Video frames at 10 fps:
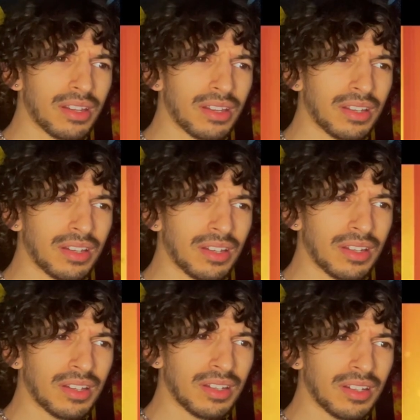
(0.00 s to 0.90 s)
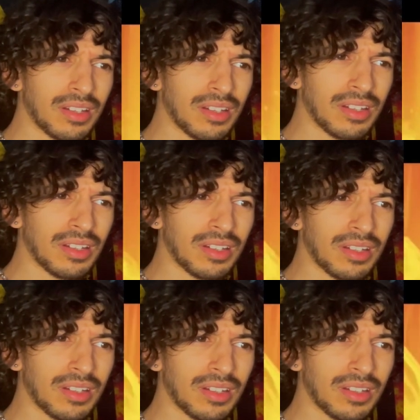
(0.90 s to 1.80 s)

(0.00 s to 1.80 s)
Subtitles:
No one is speaking in this clip.